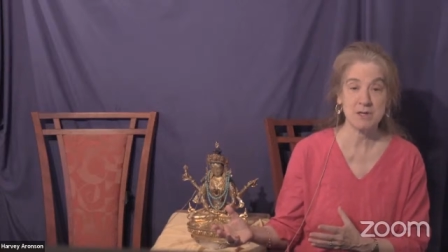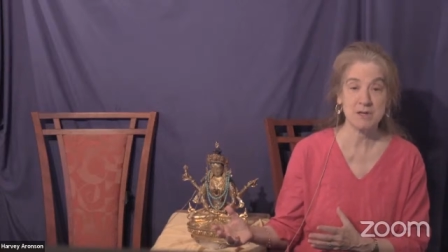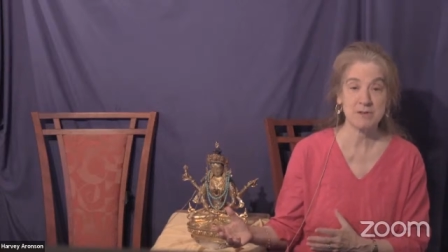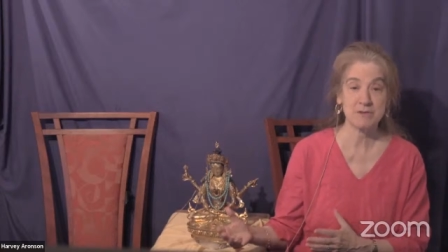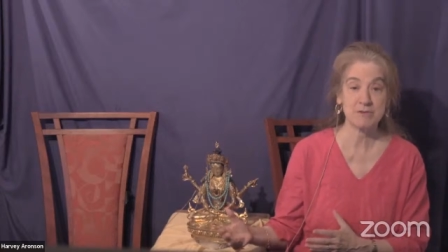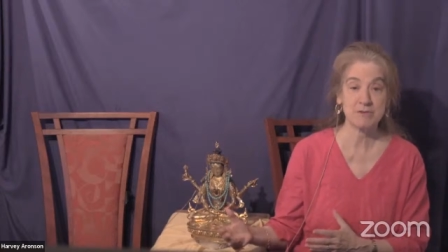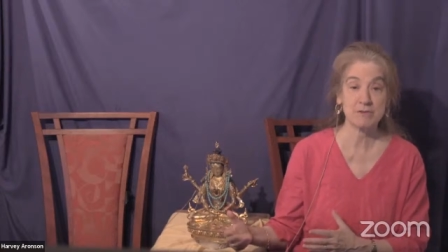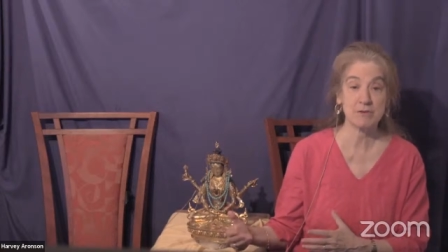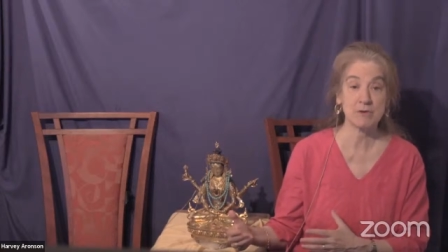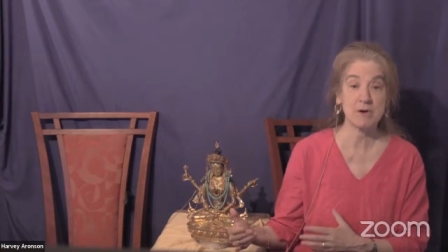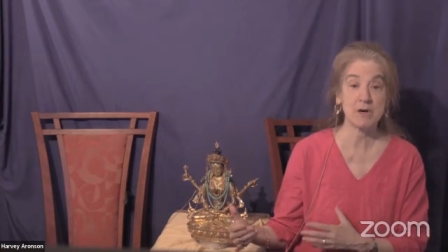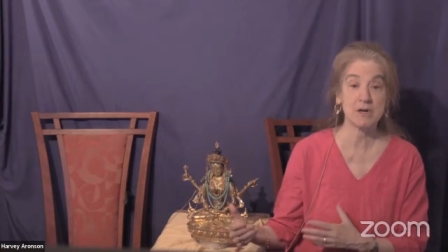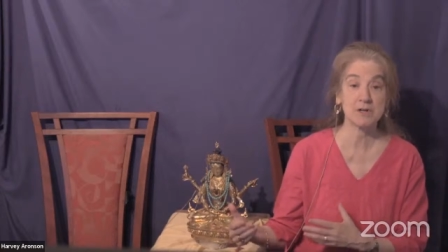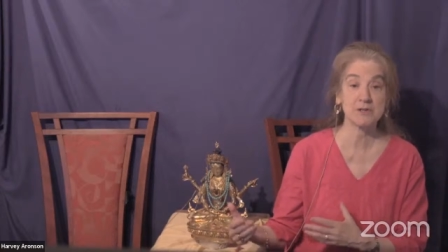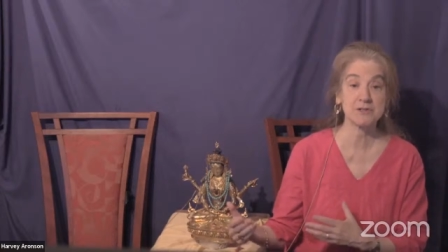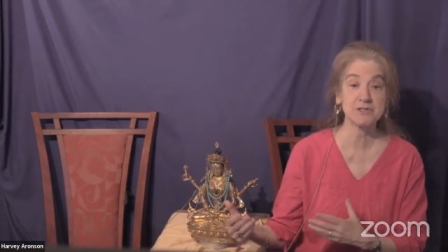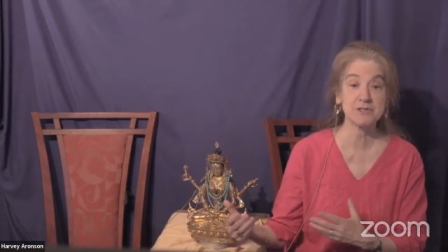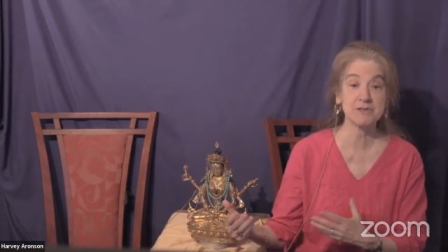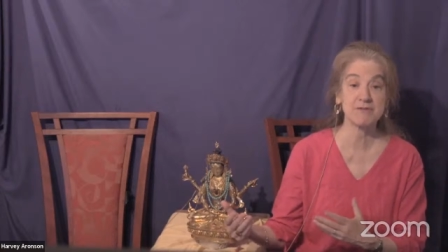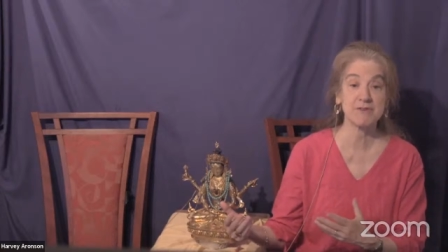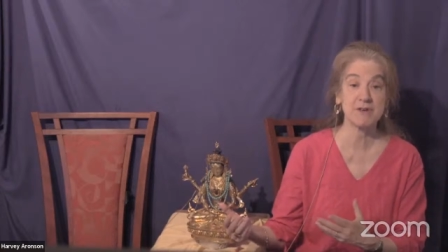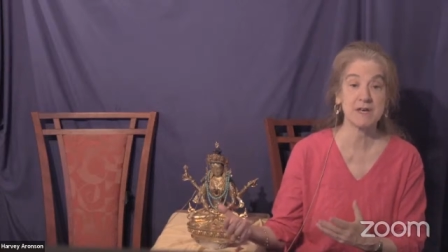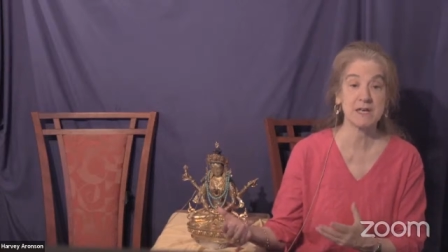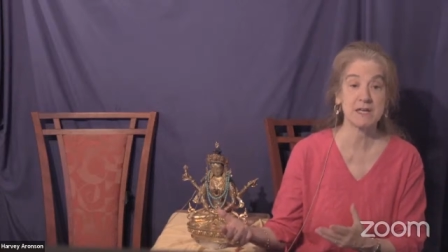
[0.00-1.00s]
through
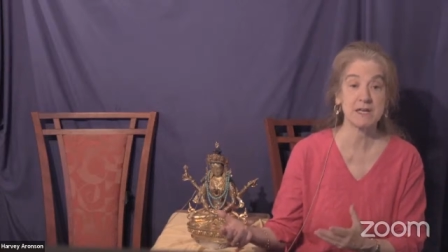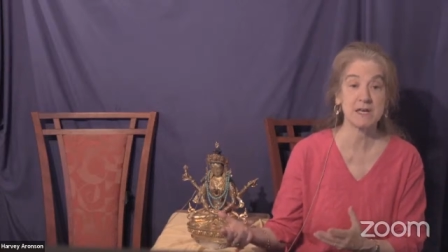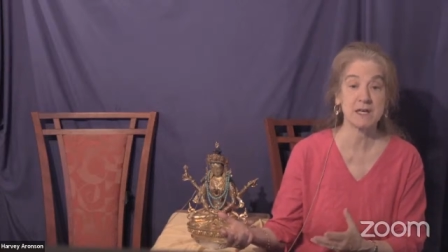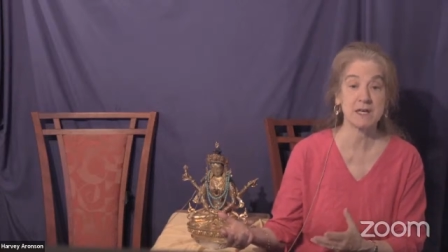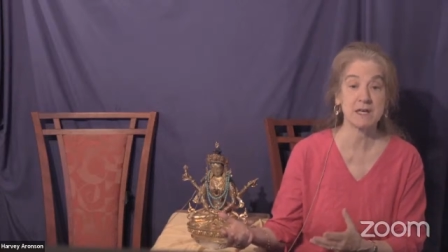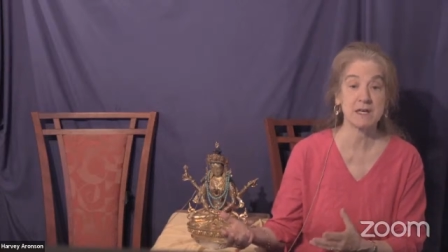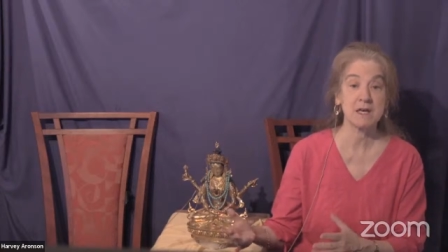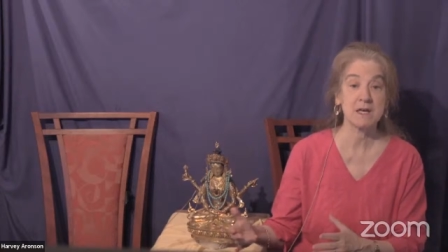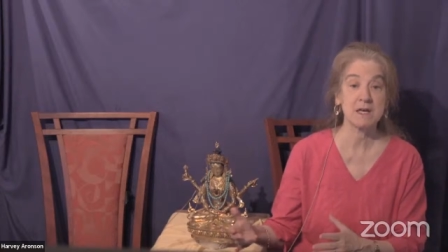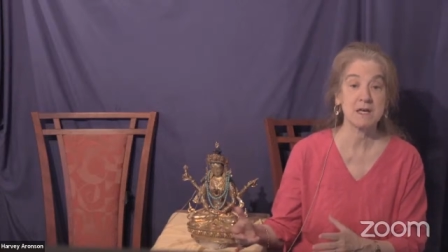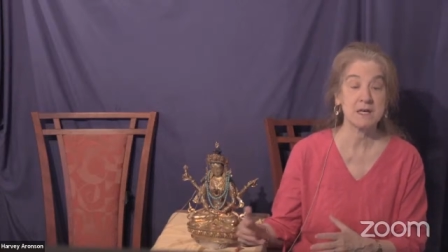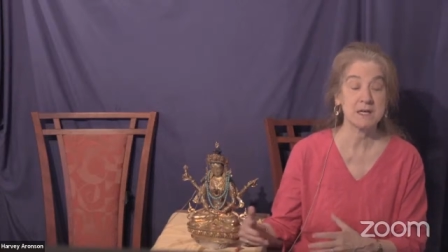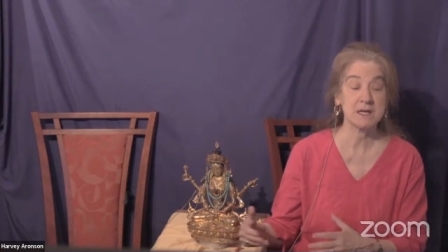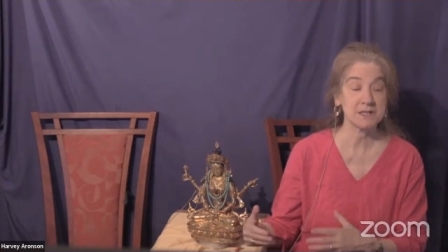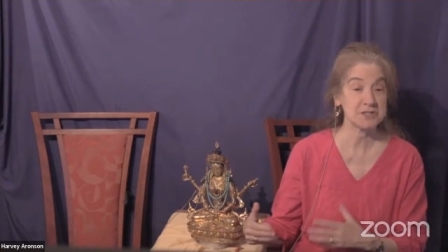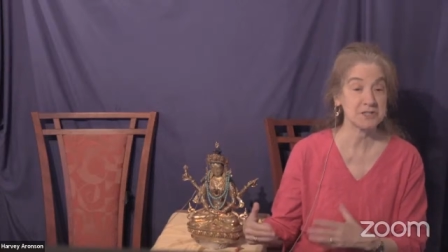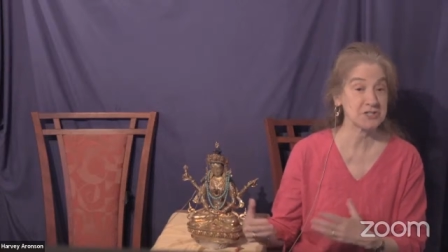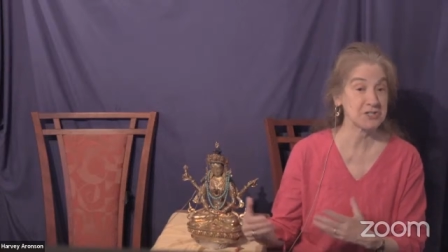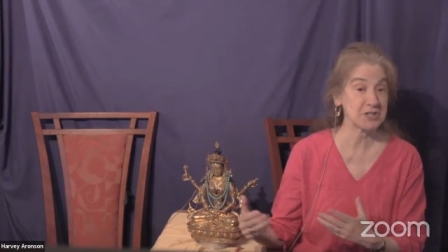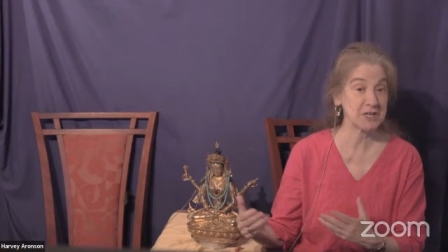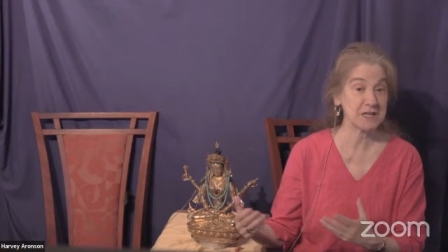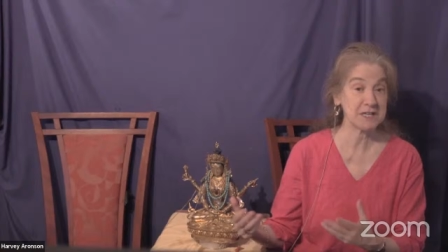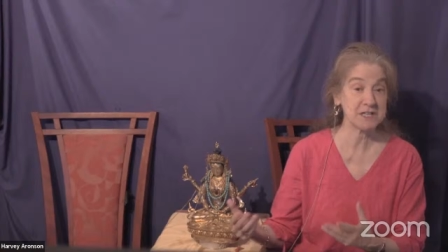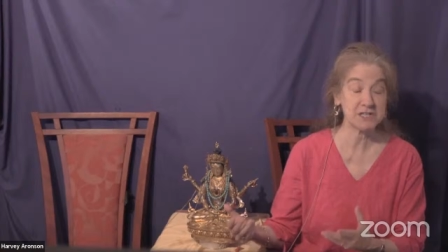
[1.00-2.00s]
cultivating
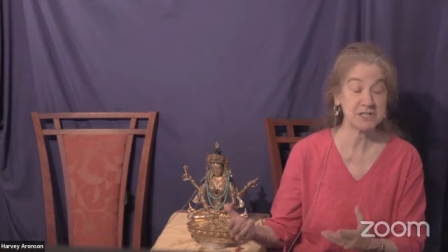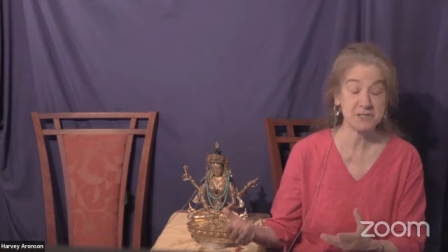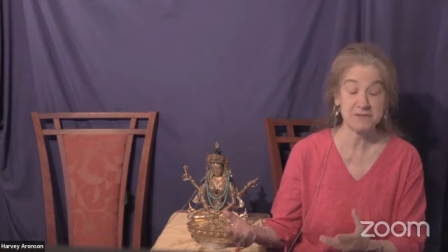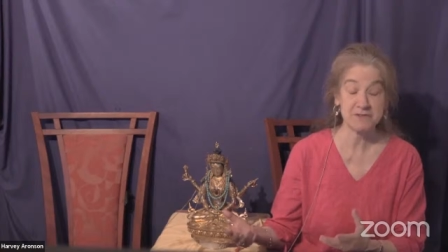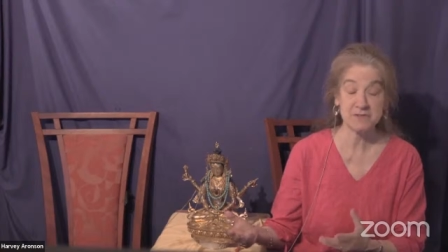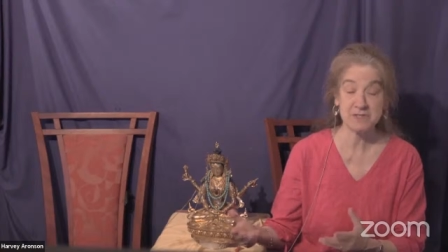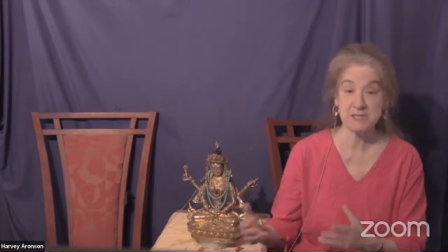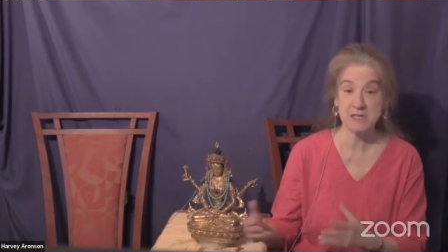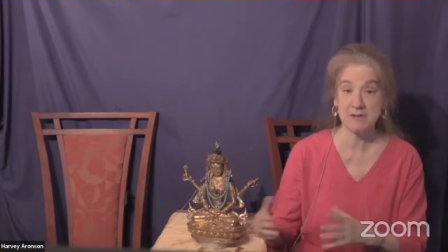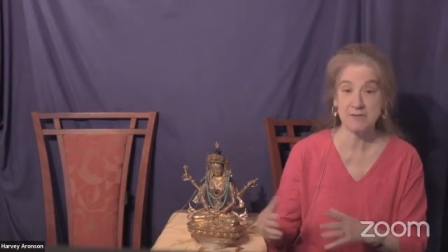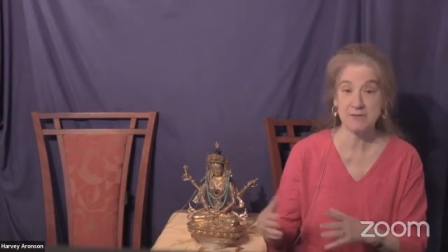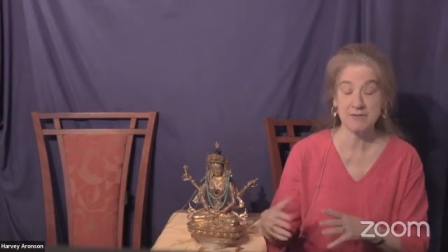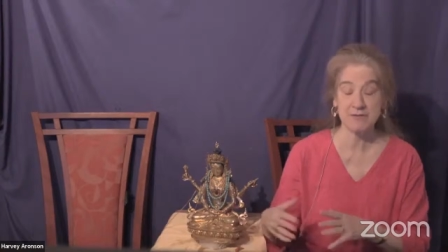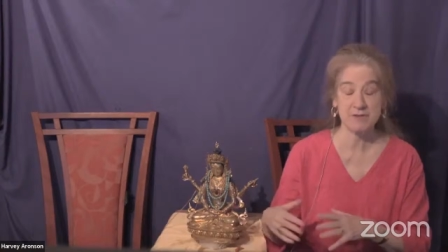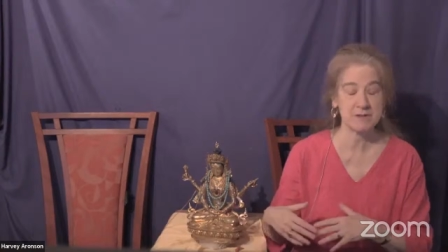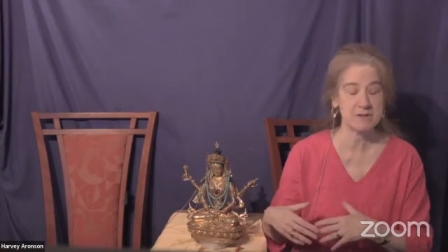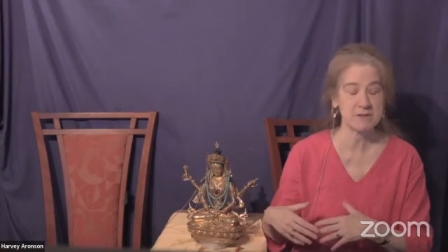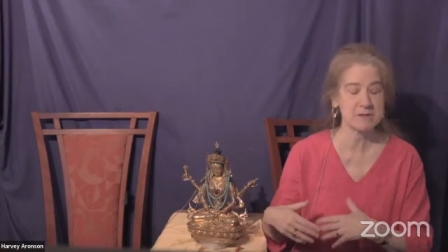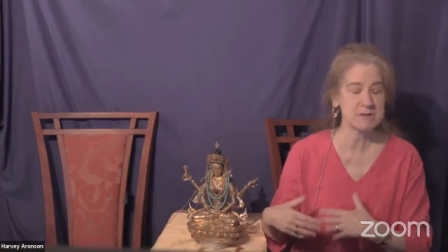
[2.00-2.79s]
exchange of self and other,